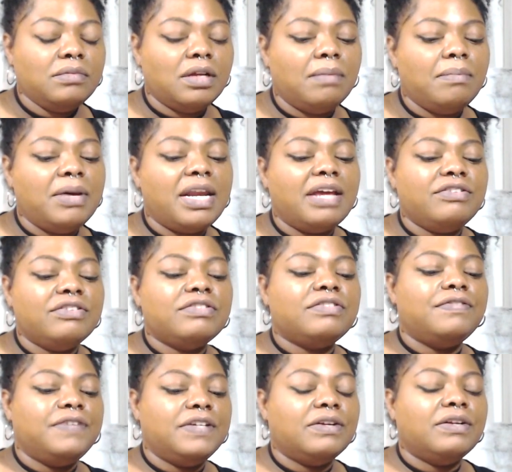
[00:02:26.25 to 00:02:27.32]
but I
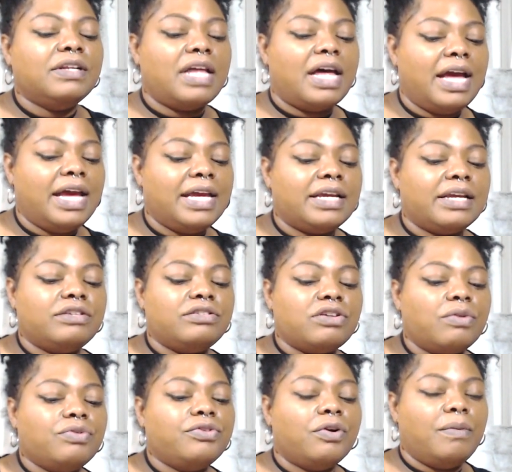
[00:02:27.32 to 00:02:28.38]
just feel like
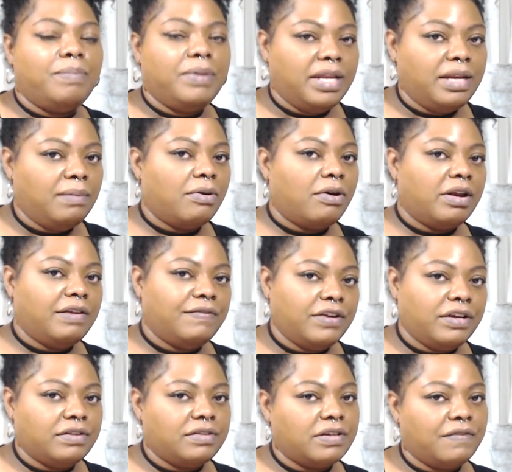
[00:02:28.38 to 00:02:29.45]
don't throw a pity party for
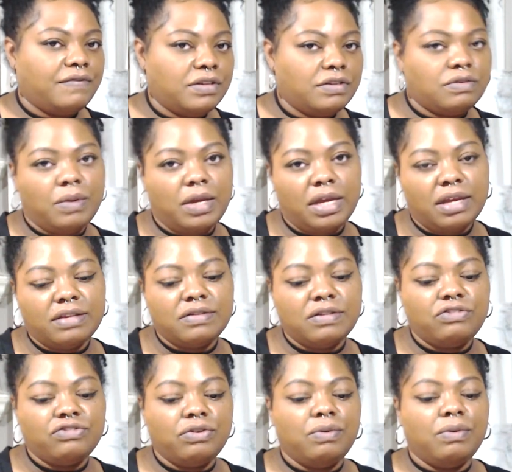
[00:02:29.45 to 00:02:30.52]
yourself this week. Is the
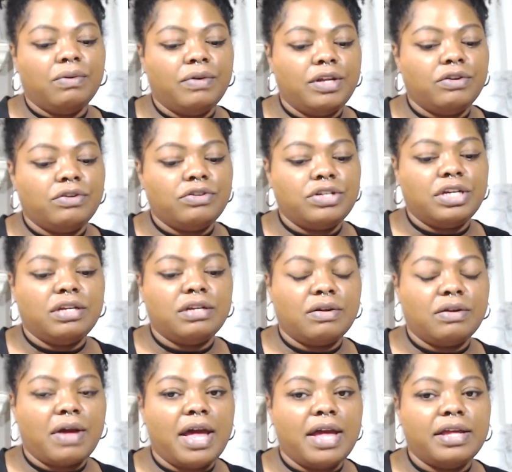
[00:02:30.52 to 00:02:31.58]
general energy
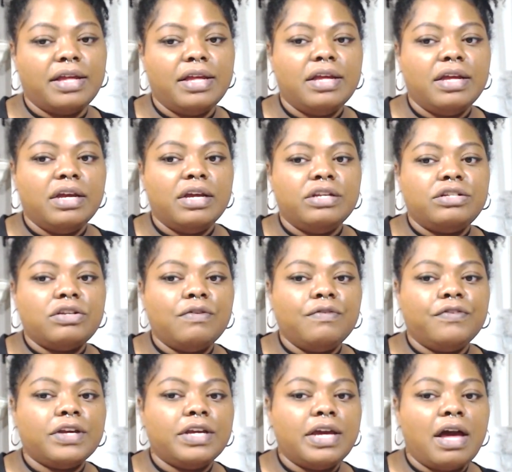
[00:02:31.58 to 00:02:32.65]
okay? Don't
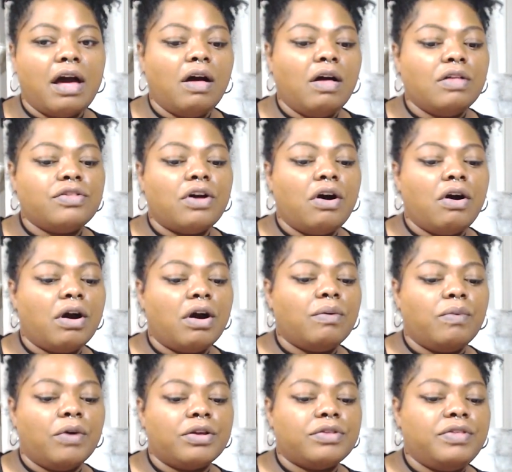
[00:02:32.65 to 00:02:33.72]
forget all the hard
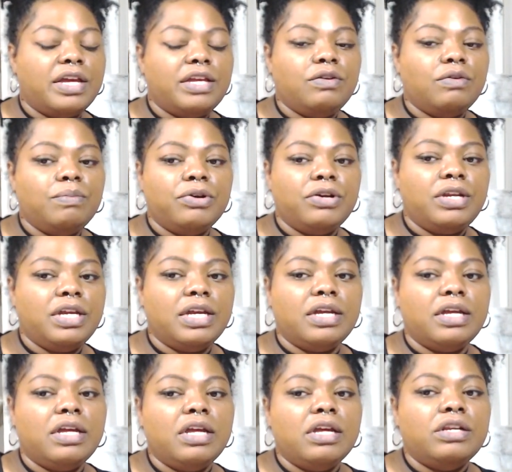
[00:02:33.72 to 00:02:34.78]
work that you put in.
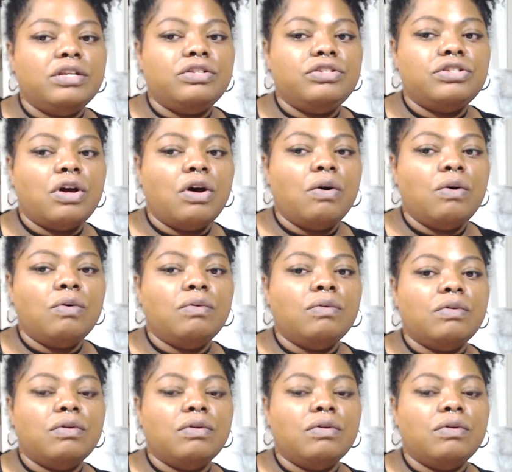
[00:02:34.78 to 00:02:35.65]
Don't